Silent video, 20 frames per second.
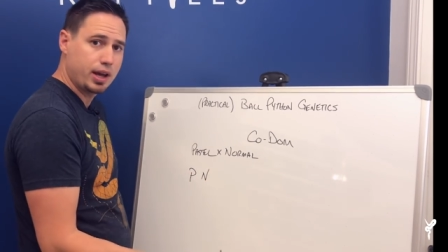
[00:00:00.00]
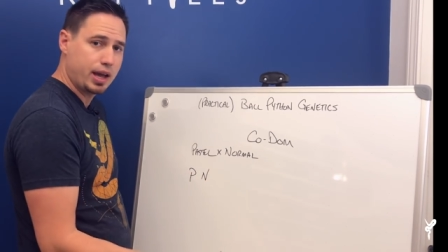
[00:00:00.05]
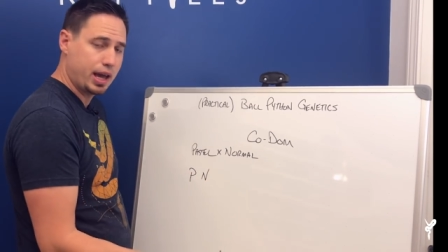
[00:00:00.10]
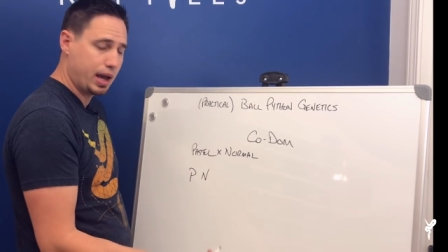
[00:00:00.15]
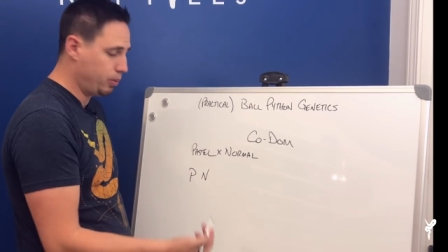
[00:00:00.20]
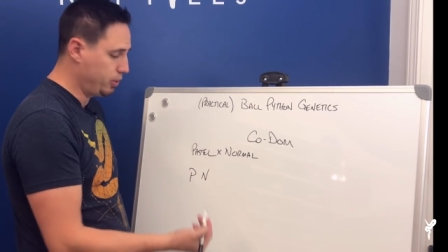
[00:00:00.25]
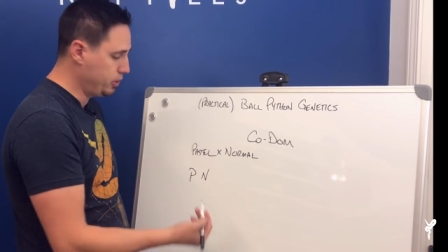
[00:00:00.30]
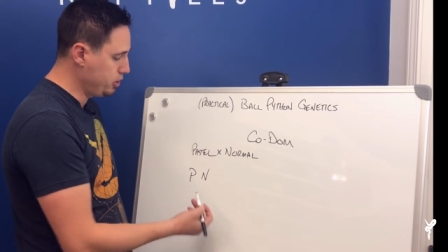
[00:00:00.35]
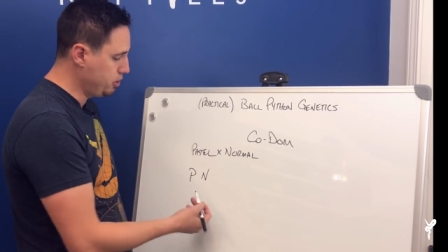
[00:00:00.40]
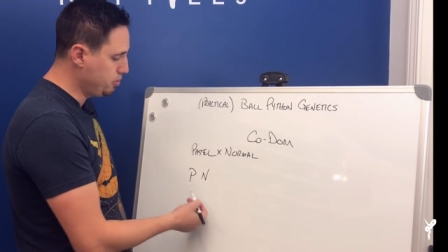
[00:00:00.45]

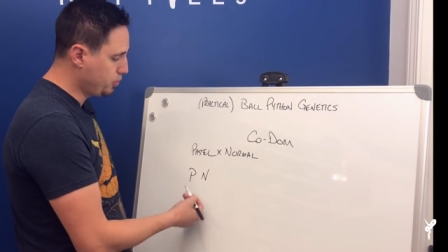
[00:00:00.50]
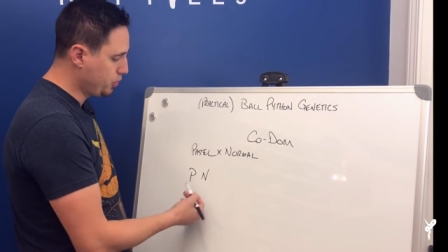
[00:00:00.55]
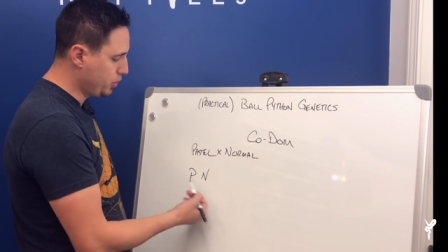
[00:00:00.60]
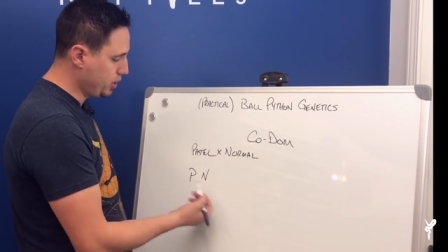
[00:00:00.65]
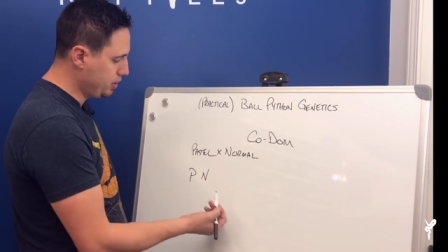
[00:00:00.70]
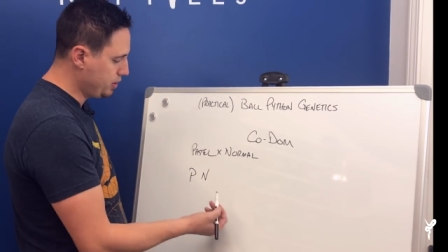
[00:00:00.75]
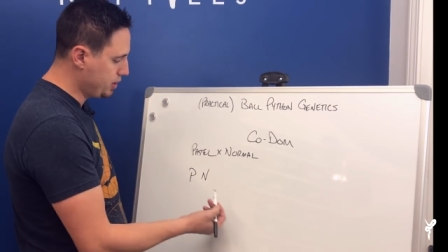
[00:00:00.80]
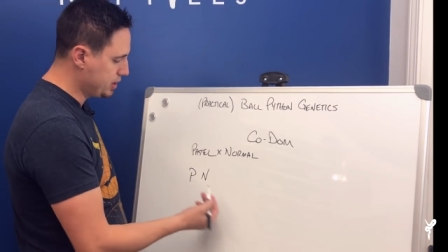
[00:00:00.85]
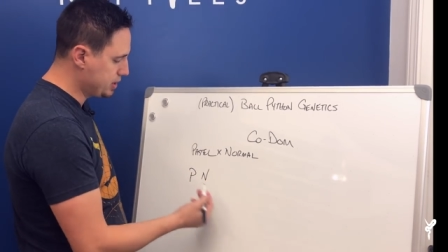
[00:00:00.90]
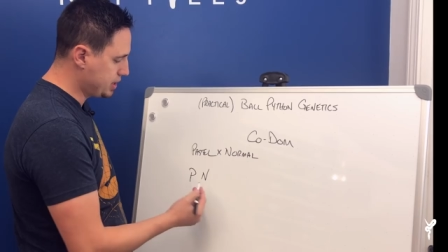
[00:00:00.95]
And when you
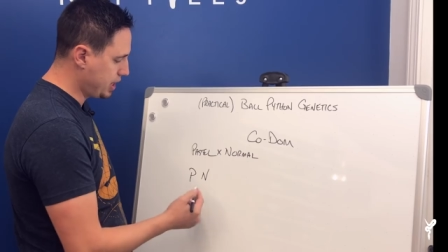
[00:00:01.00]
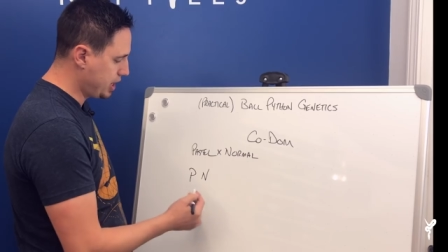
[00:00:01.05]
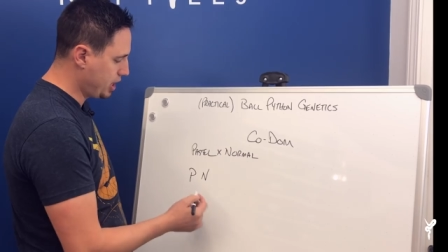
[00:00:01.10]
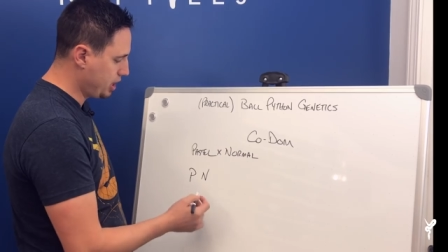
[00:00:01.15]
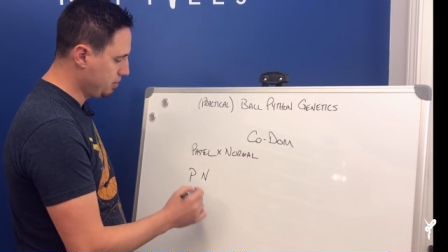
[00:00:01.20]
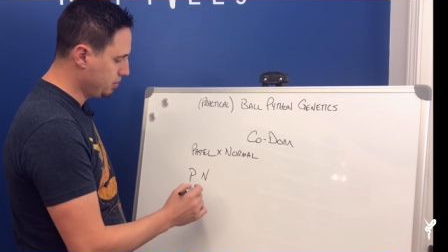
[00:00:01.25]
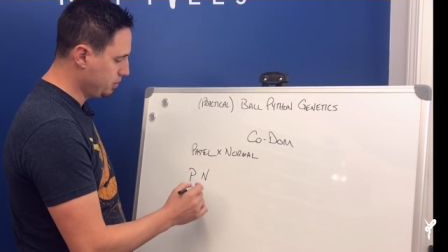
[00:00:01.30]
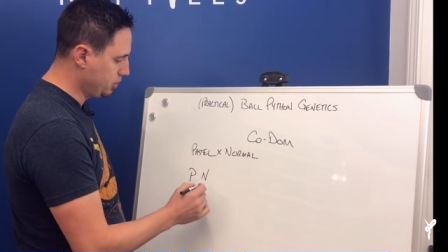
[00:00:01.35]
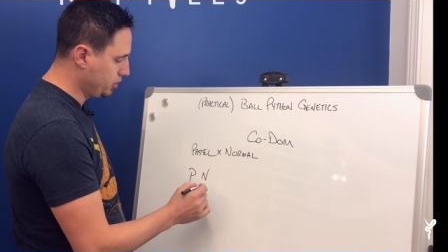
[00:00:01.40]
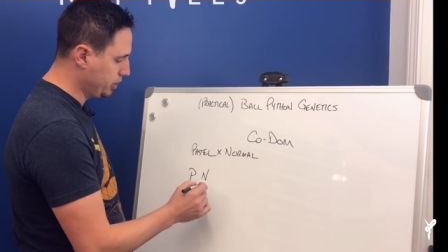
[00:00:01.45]
breed this
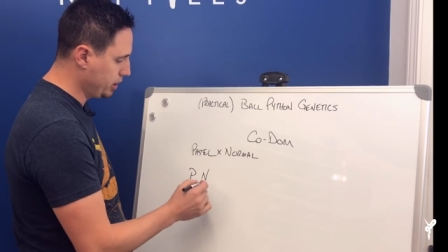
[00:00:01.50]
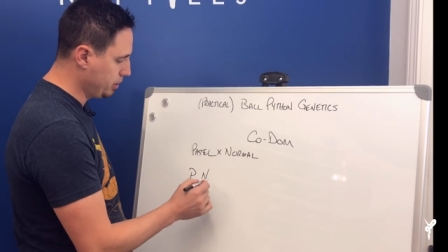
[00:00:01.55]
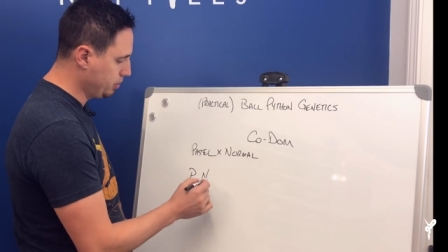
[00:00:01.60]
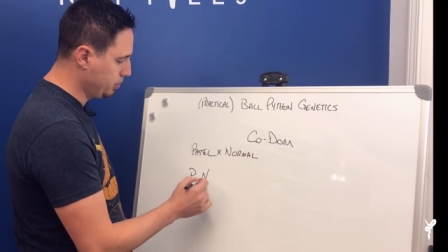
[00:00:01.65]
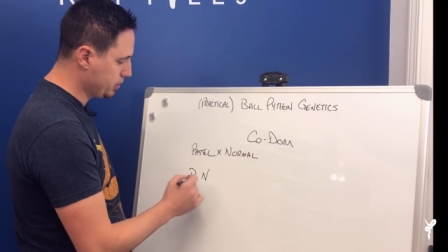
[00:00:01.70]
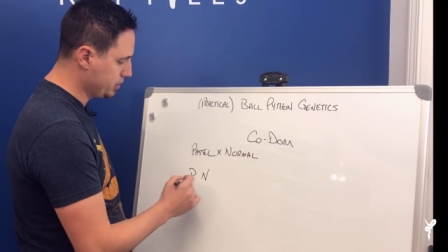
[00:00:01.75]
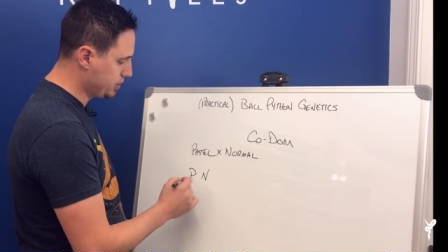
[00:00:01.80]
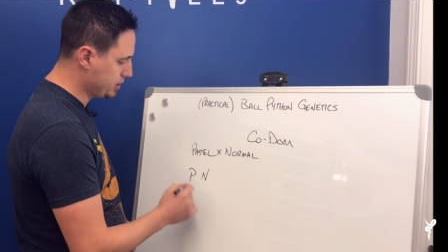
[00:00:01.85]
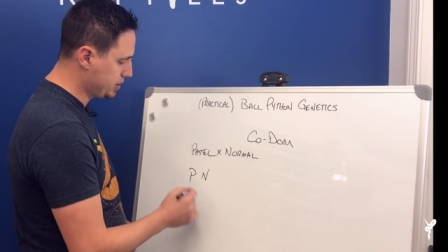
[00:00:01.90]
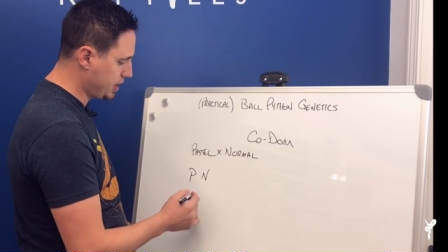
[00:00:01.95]
animal, it
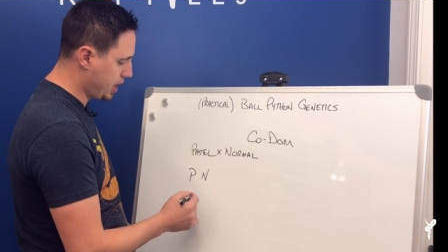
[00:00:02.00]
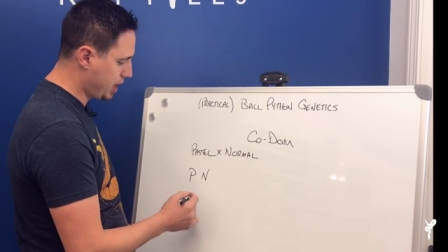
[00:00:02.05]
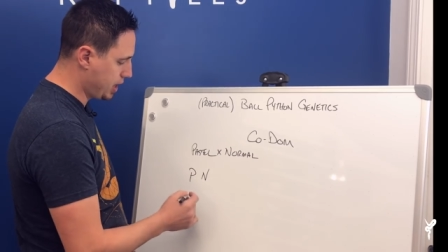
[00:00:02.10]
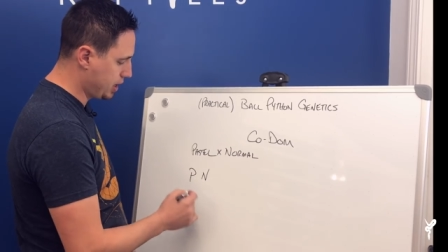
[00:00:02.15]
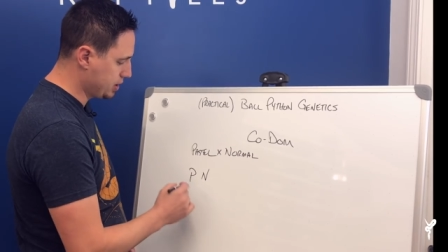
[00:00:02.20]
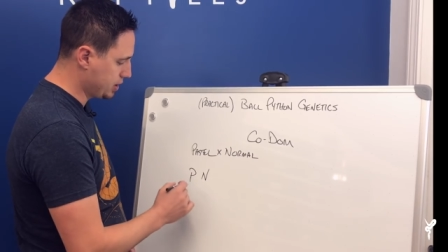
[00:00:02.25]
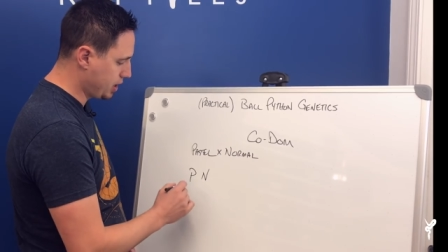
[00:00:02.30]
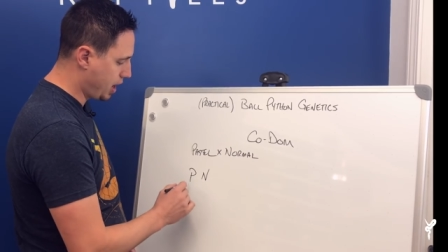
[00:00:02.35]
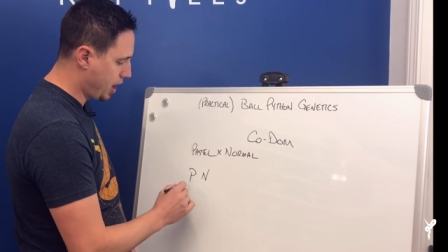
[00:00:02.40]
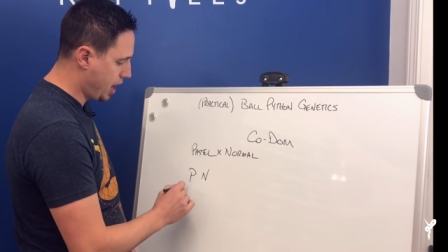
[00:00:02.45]
will
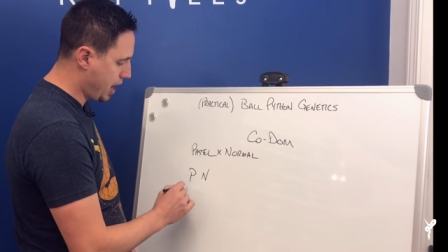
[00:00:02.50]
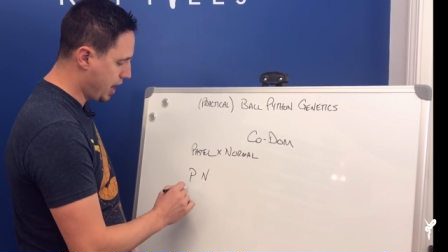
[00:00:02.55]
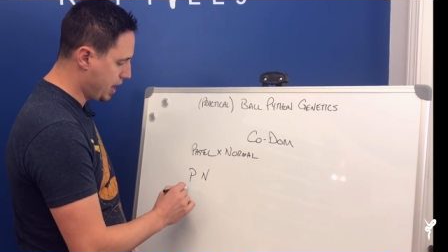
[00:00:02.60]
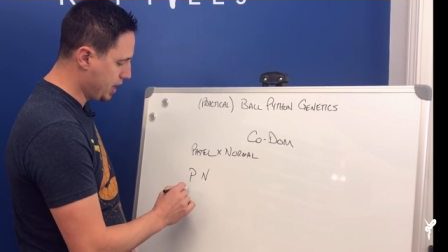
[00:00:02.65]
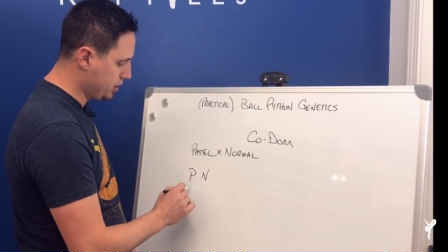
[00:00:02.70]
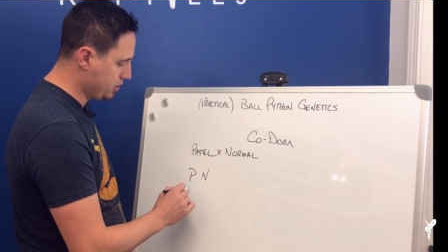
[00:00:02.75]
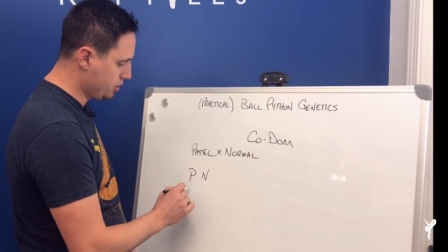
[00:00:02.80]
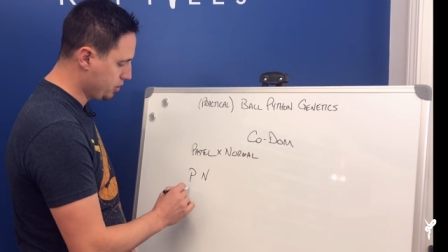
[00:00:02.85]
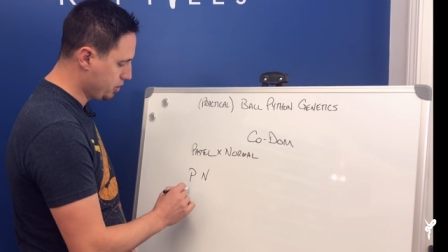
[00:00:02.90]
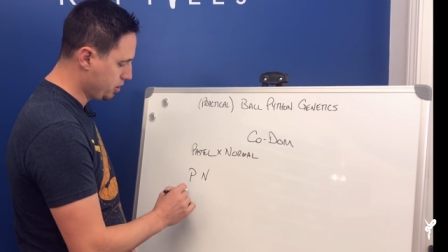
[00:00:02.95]
send
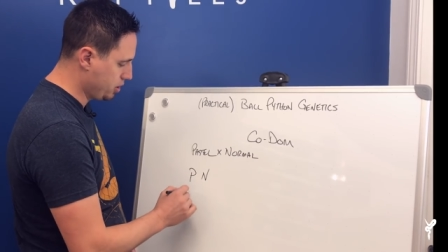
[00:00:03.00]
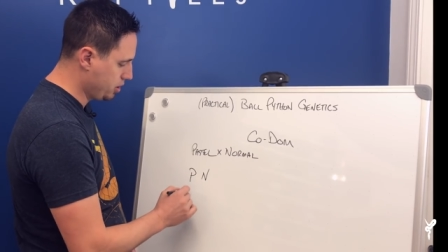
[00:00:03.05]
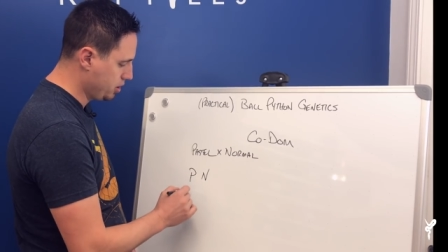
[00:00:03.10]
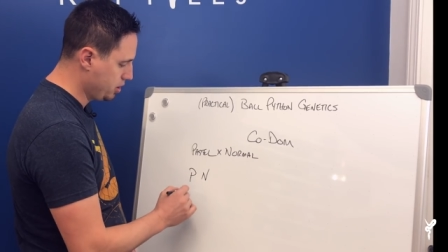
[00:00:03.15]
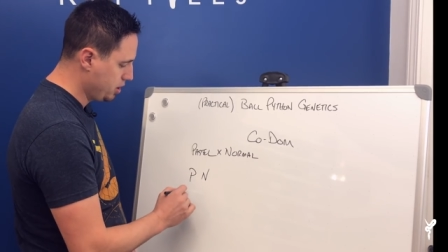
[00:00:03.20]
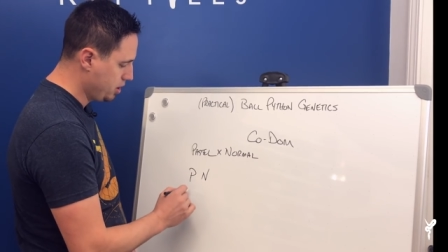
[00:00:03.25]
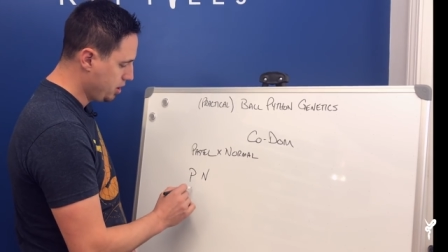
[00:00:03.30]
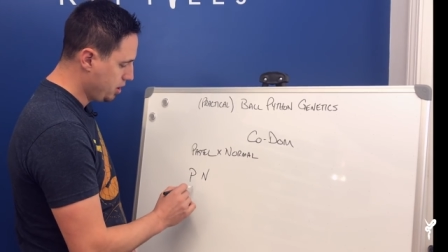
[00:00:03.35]
either